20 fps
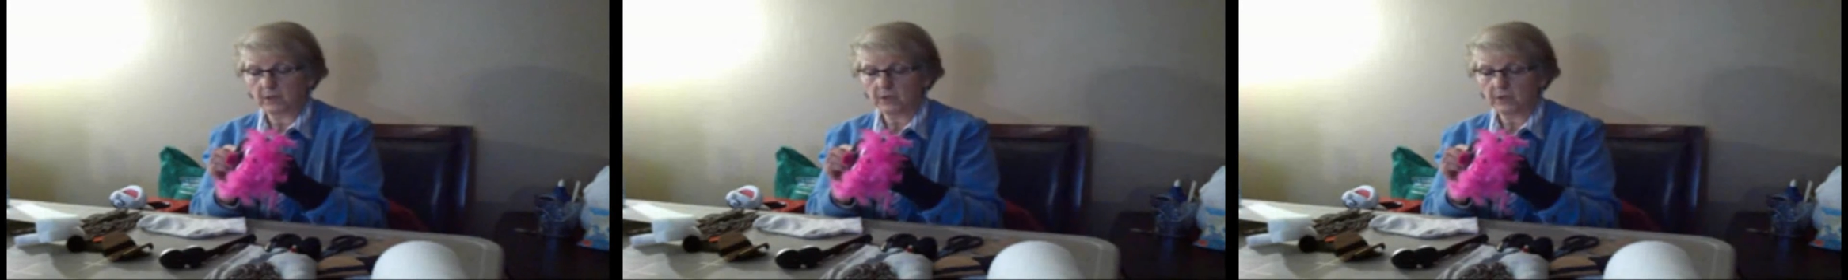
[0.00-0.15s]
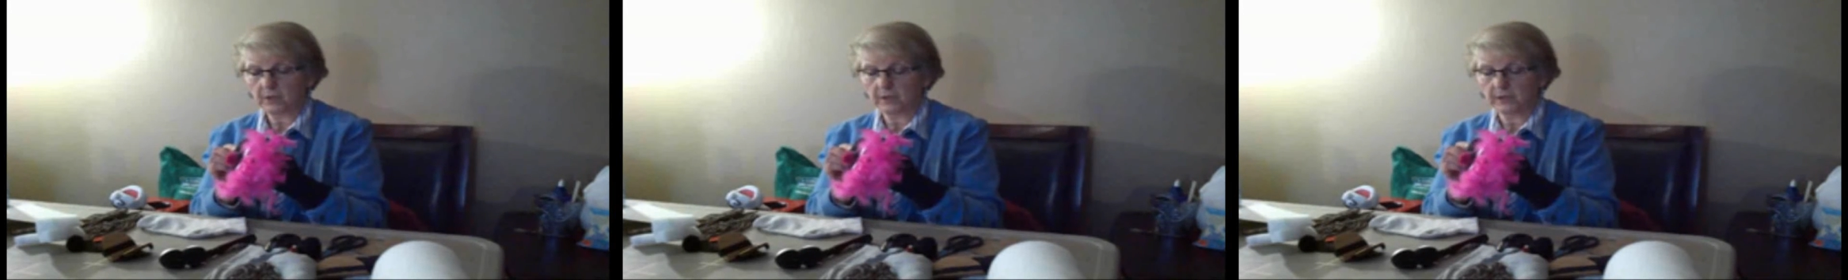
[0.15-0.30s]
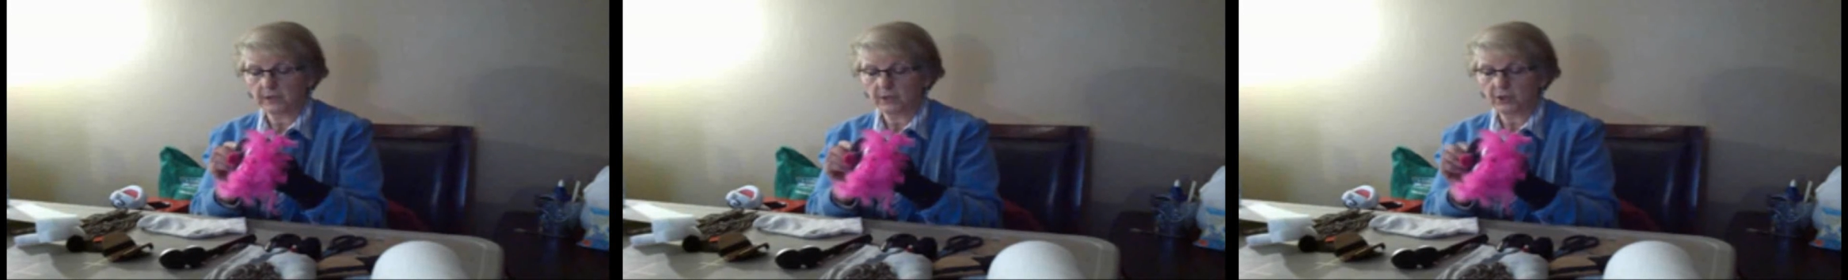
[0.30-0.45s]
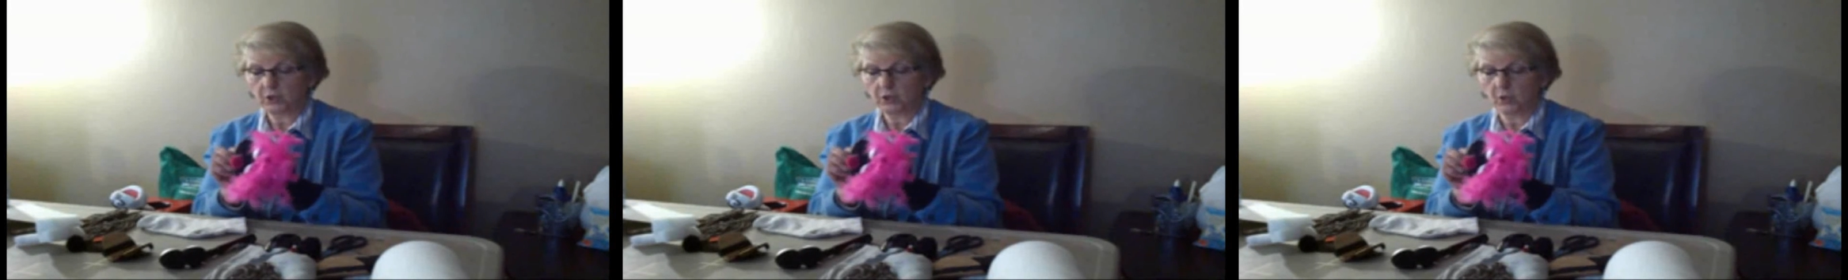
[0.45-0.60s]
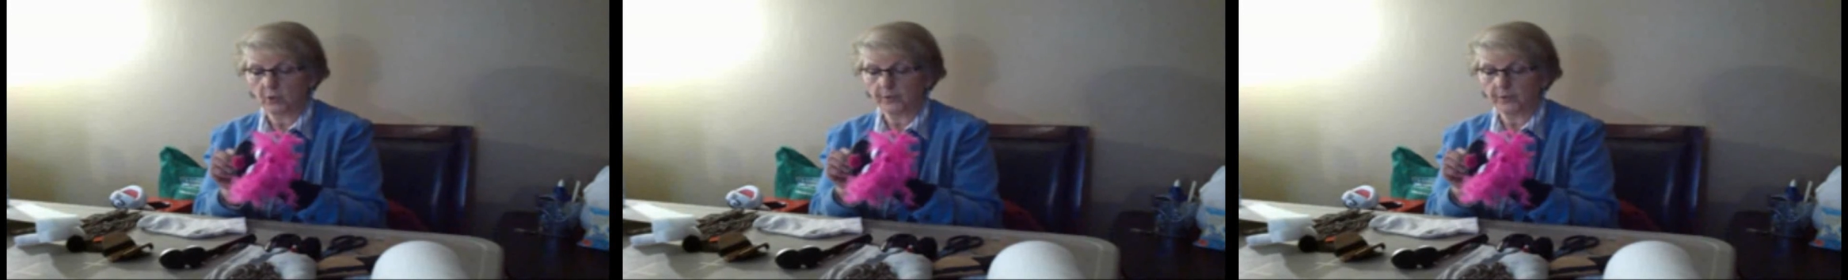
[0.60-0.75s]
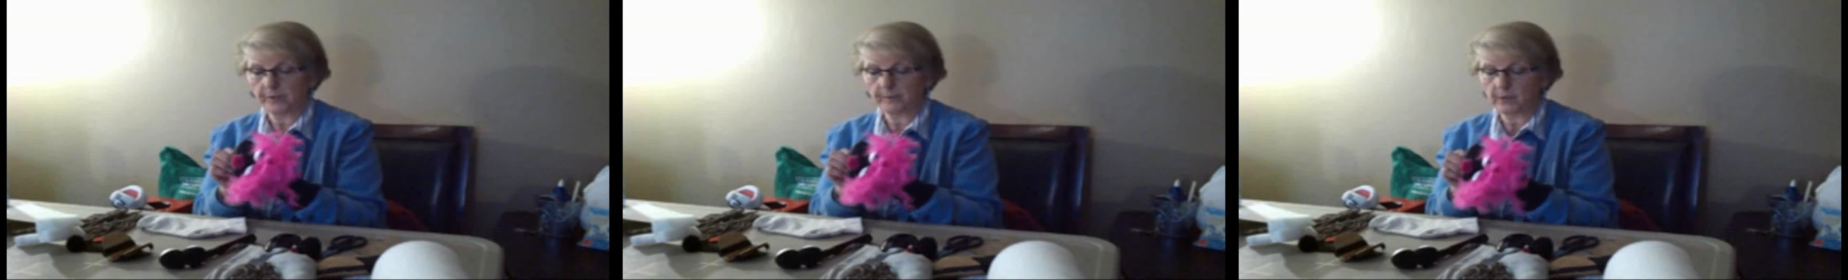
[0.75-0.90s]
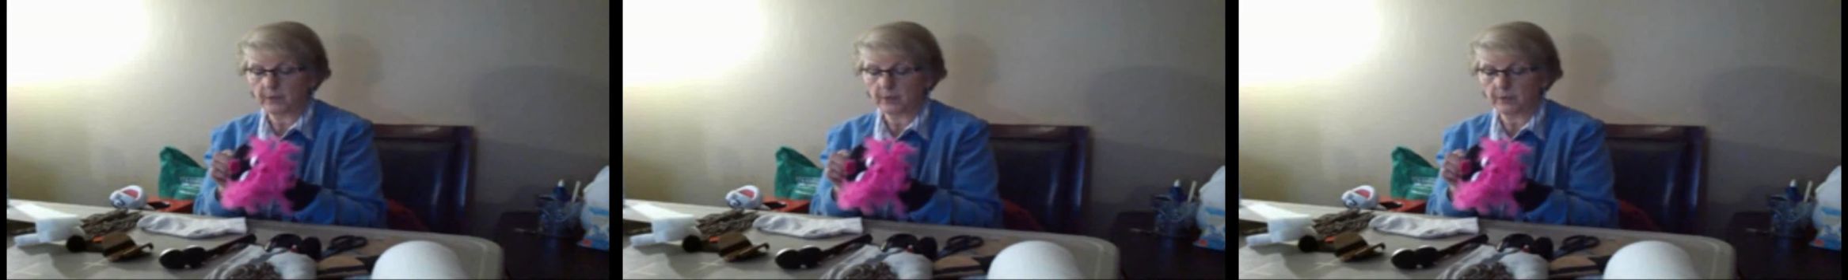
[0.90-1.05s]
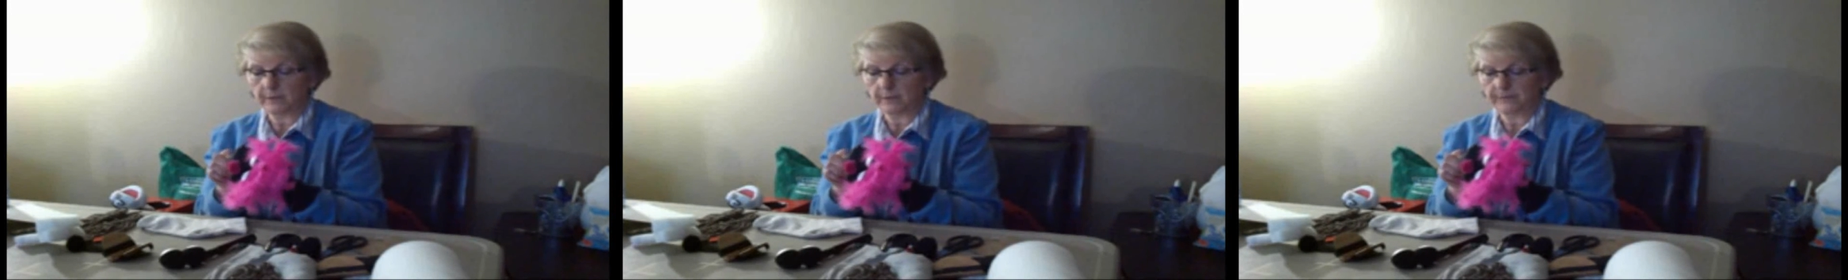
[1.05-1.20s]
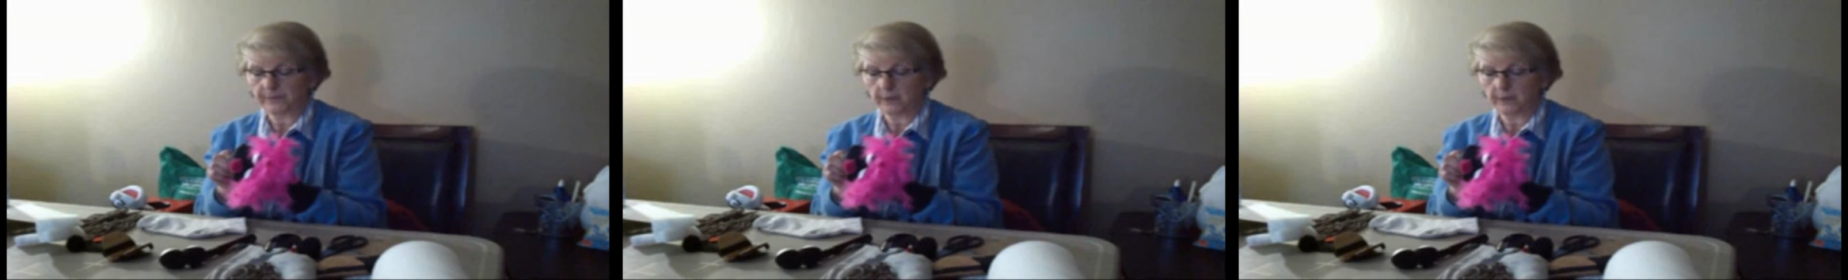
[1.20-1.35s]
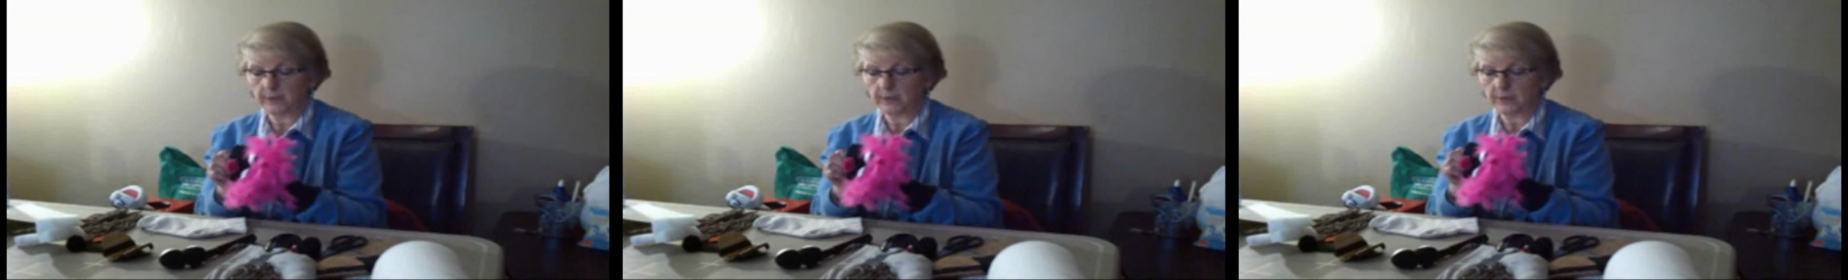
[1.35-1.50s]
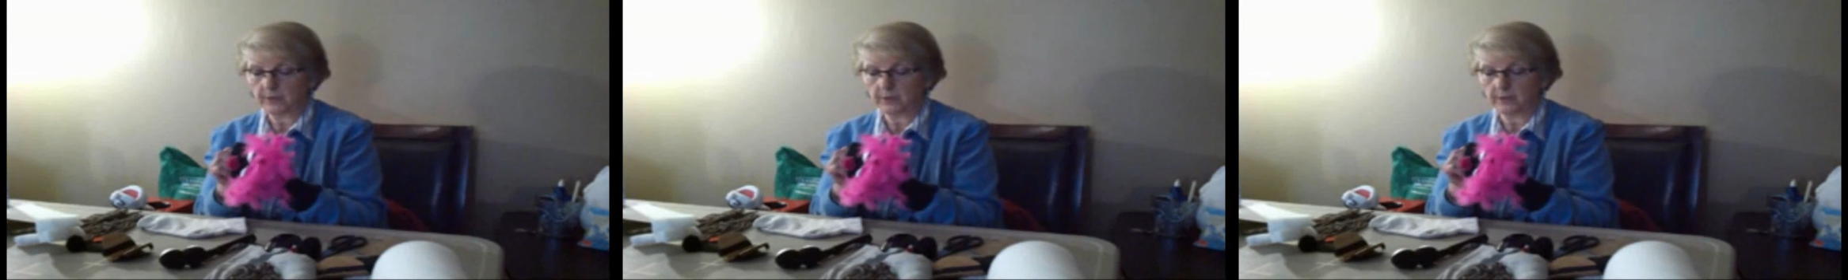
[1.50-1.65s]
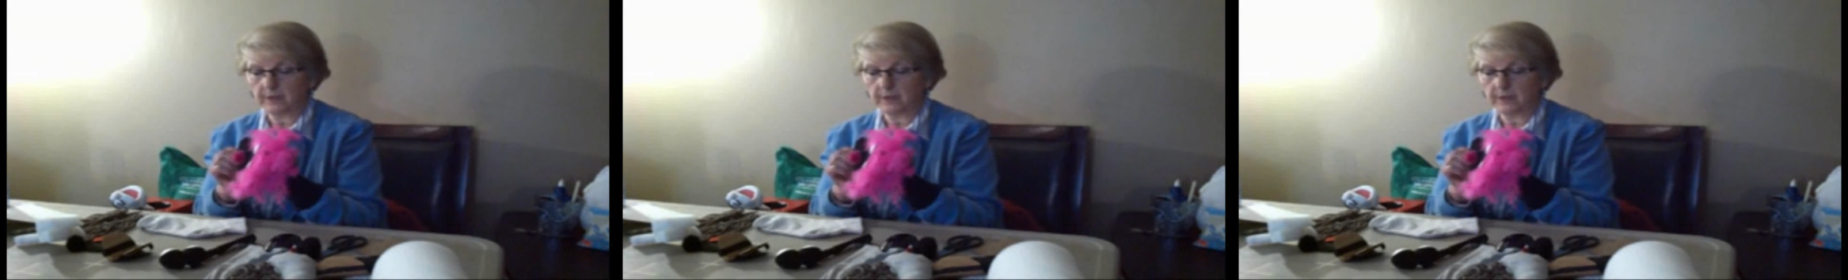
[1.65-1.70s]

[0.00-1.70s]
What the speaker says: just going to show them to you first.